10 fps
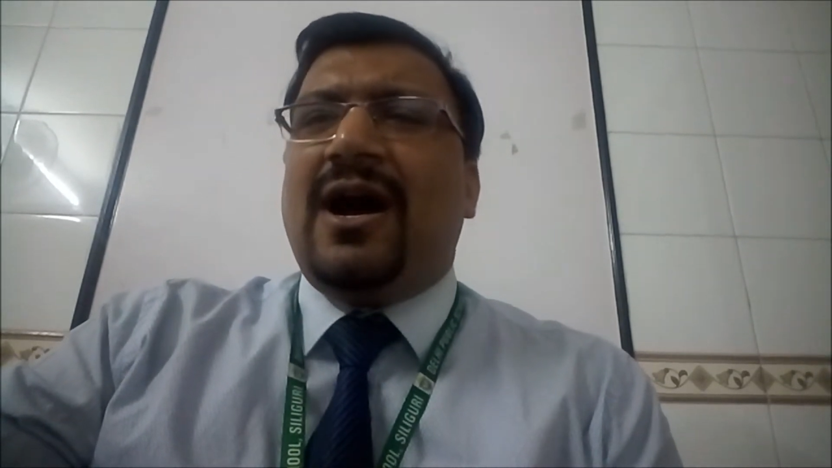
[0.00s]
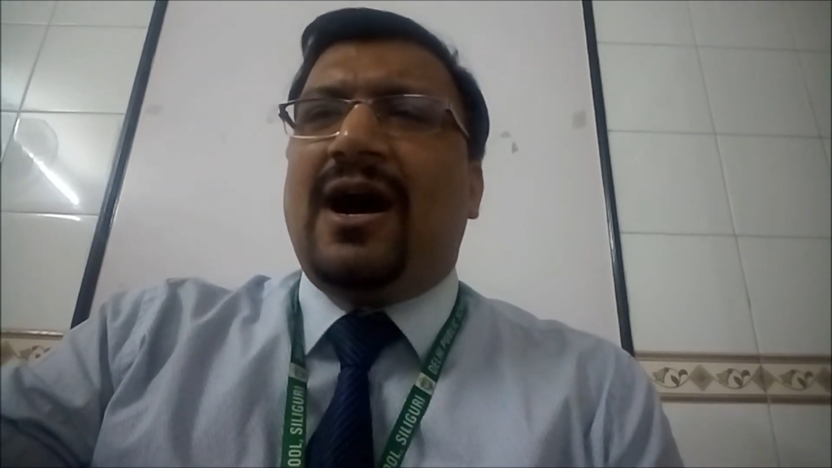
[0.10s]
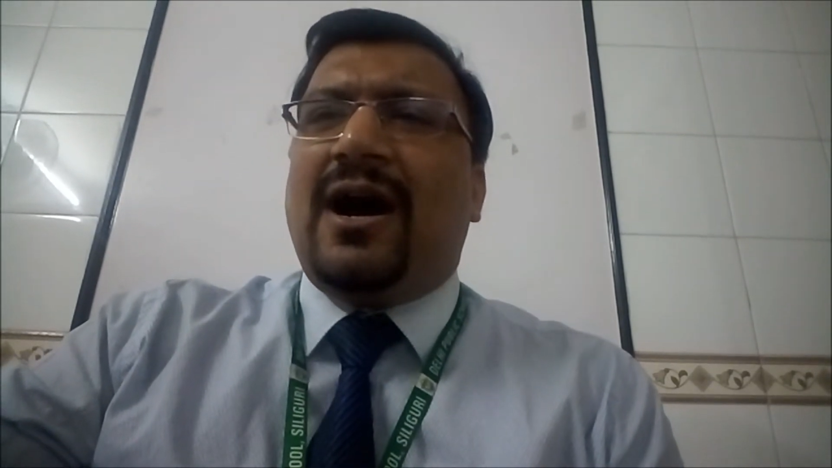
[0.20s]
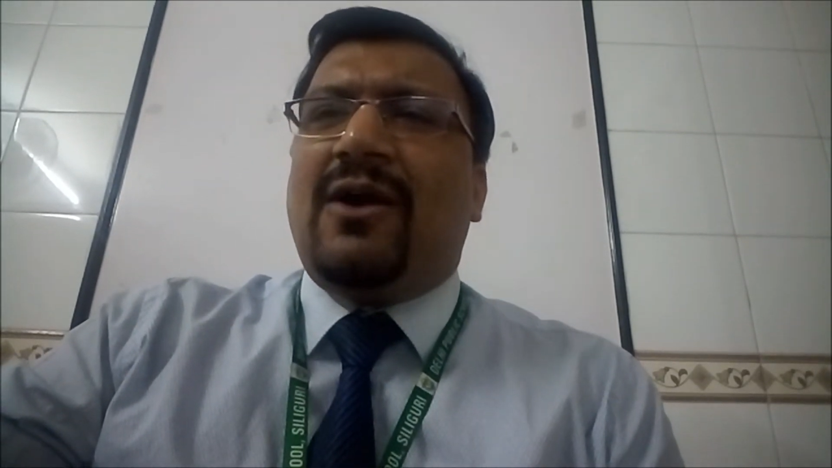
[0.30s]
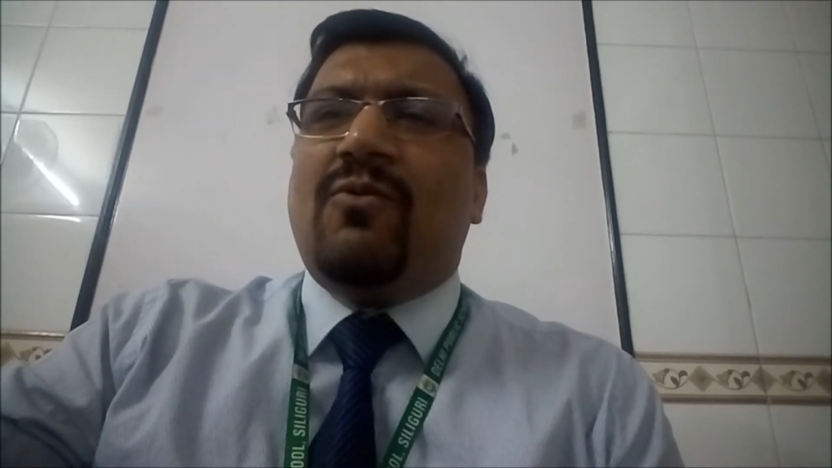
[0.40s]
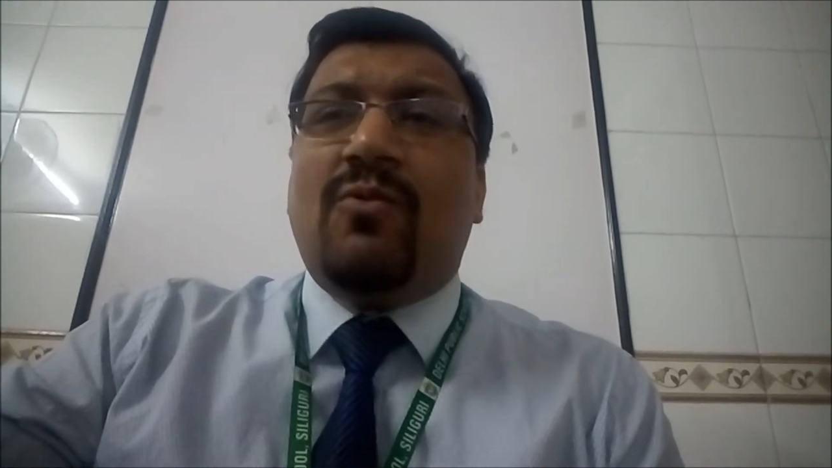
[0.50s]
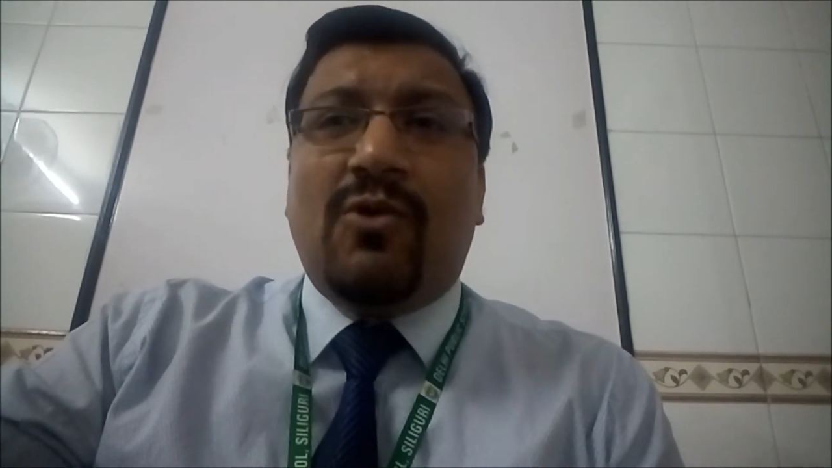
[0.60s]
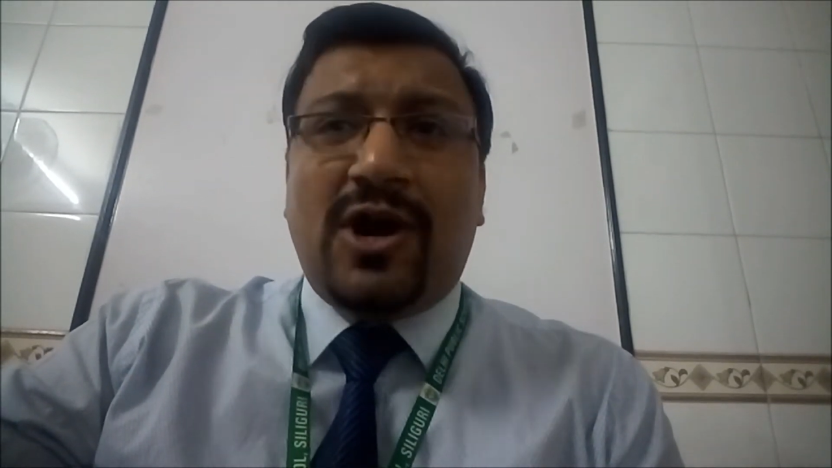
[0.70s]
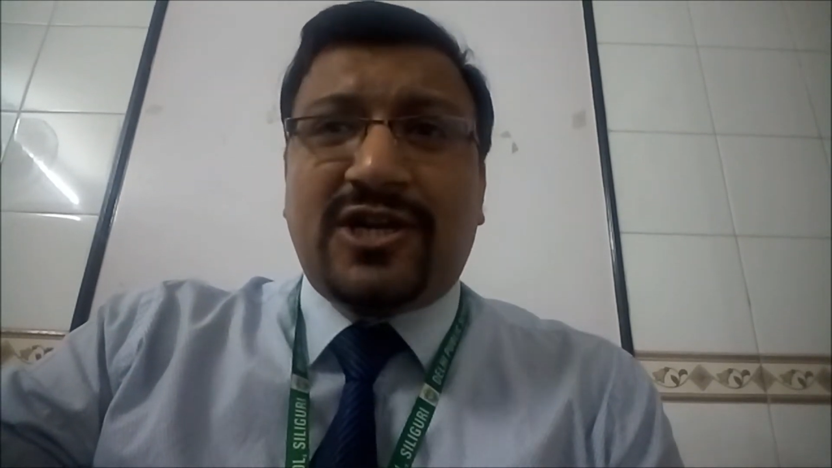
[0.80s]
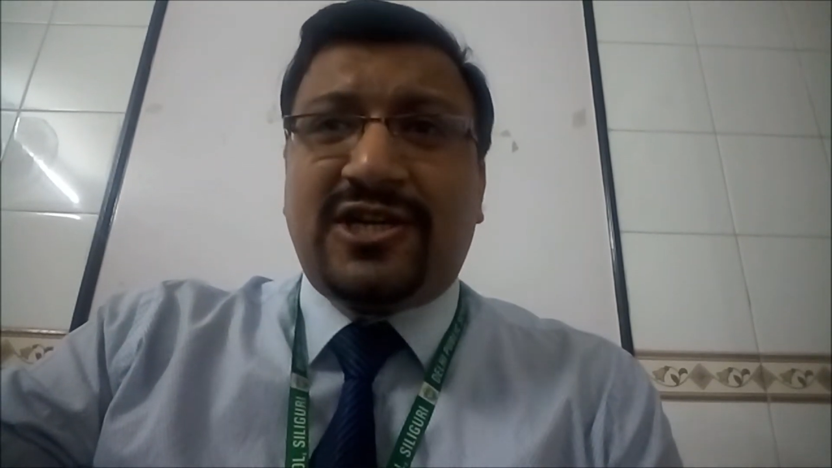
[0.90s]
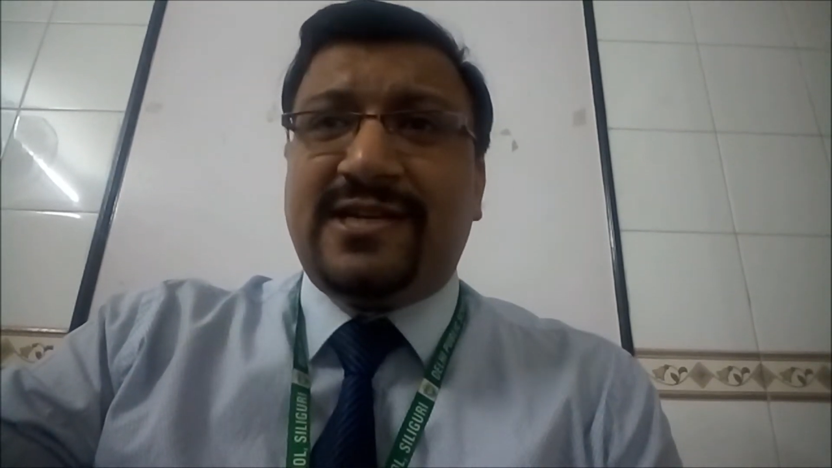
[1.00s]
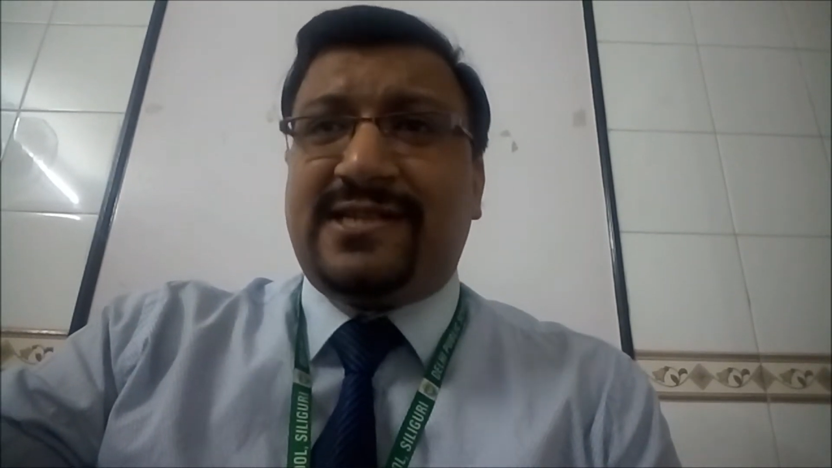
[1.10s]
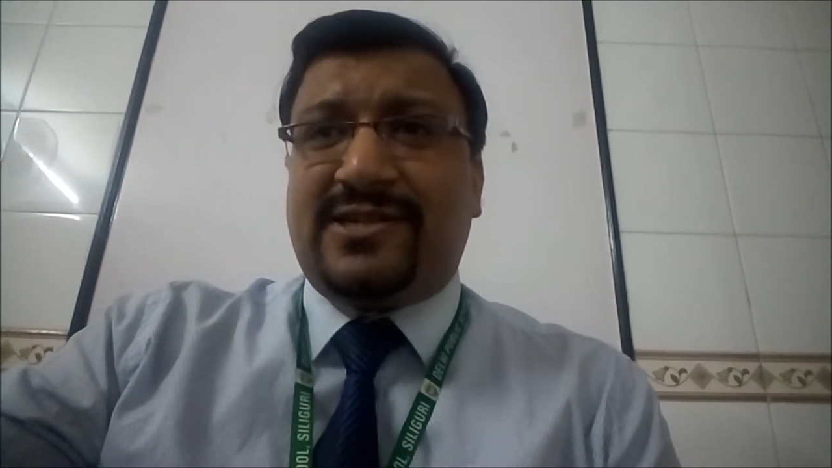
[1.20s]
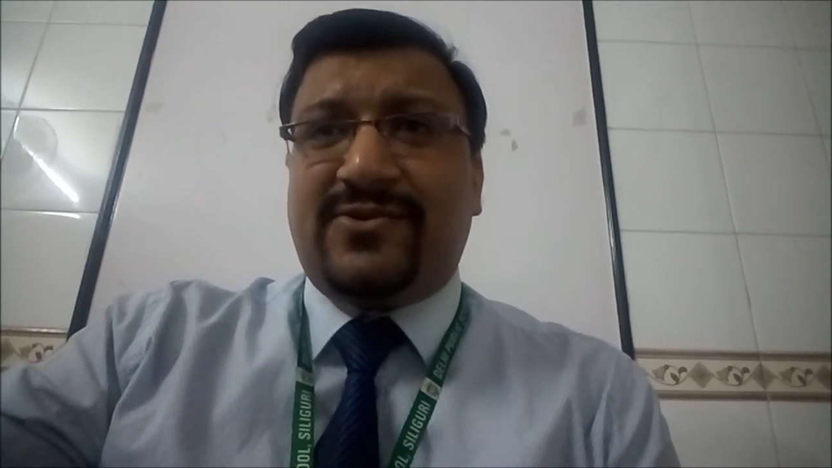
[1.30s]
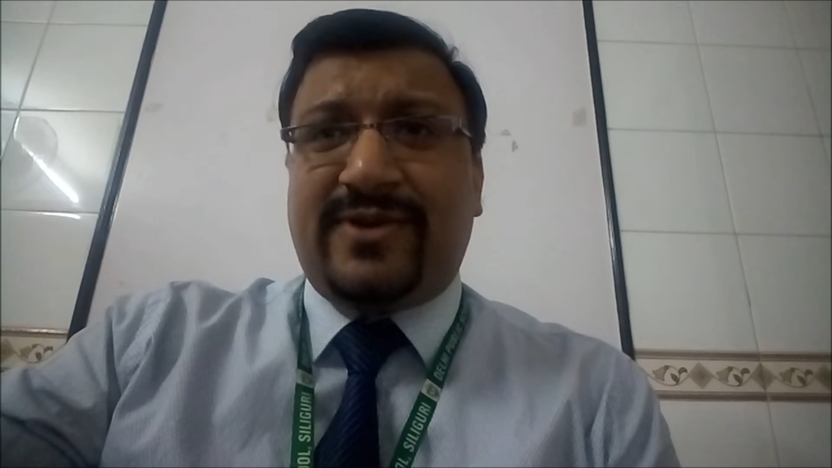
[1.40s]

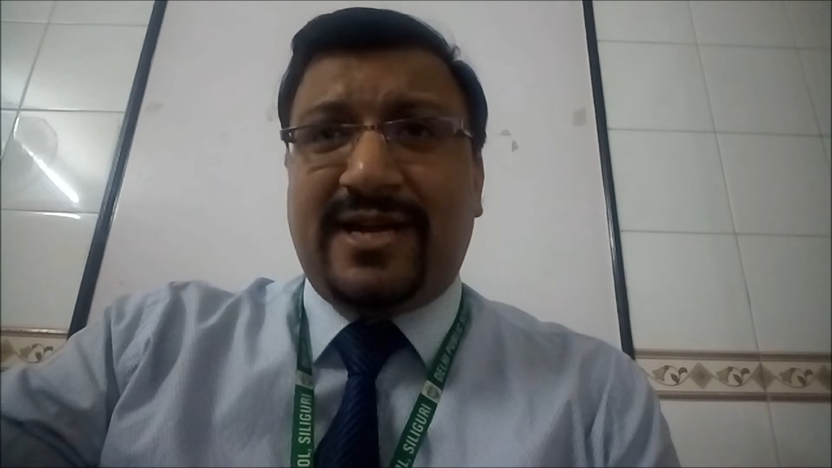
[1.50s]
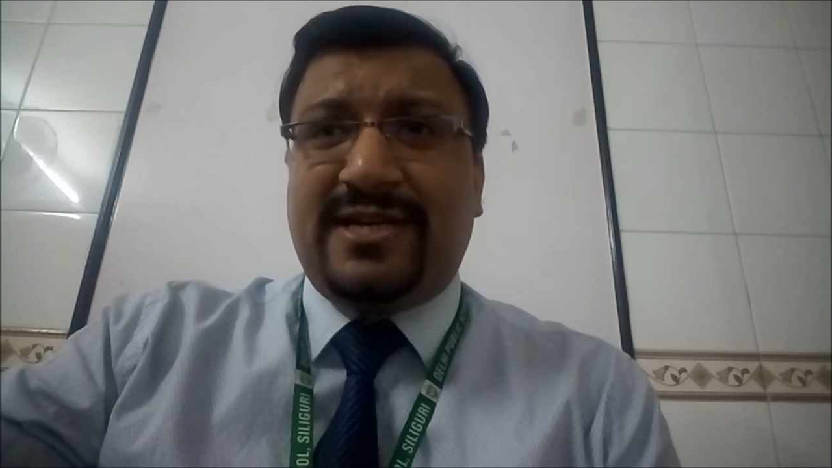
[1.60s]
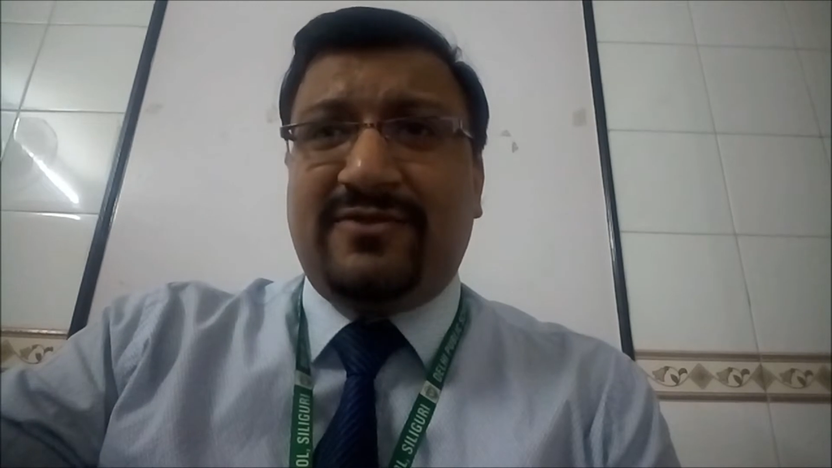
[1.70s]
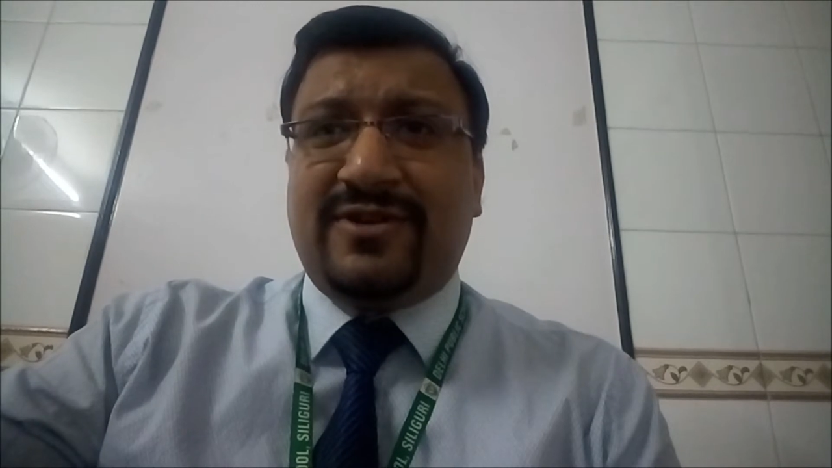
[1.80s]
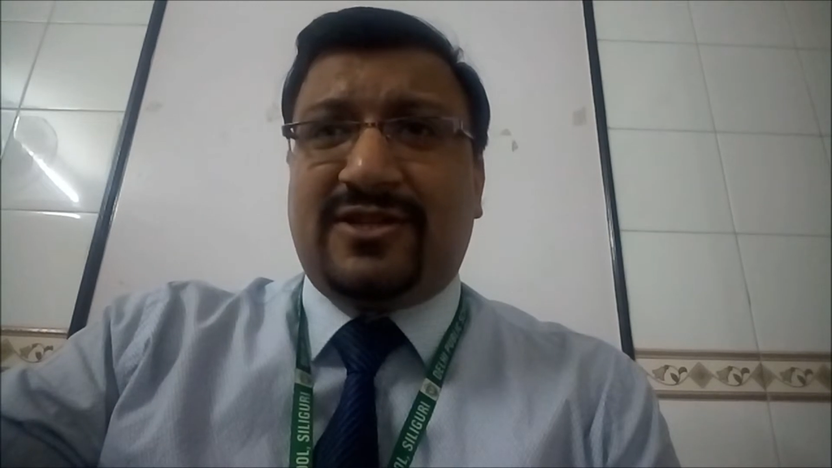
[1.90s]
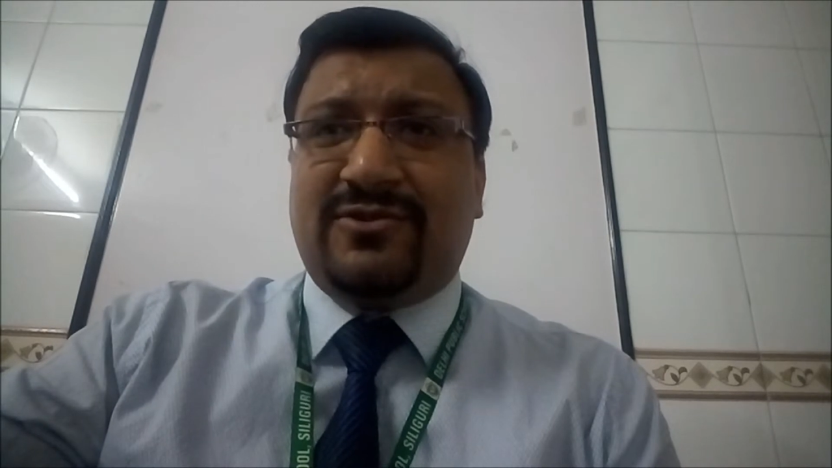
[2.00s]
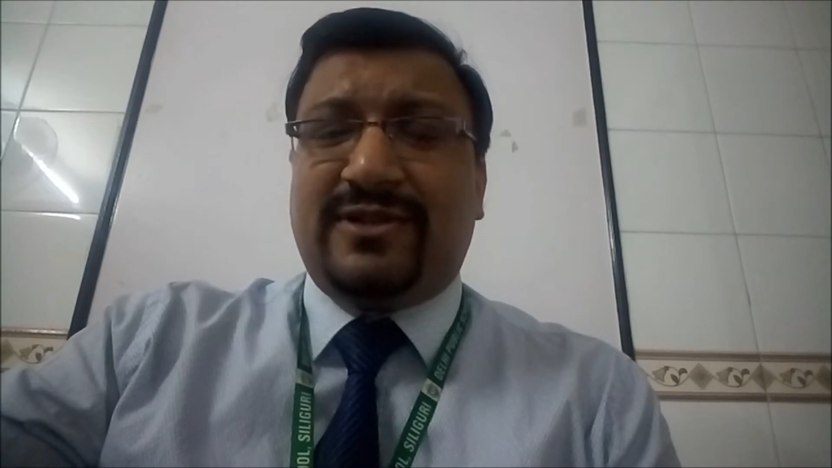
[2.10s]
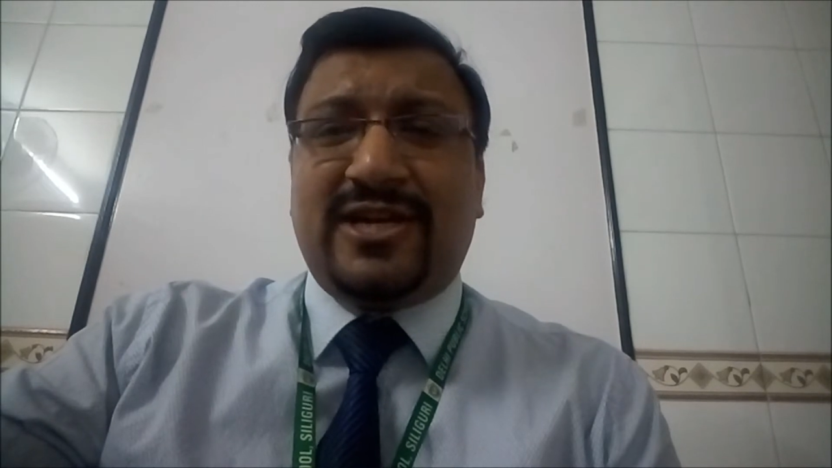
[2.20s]
worksheets ready with you.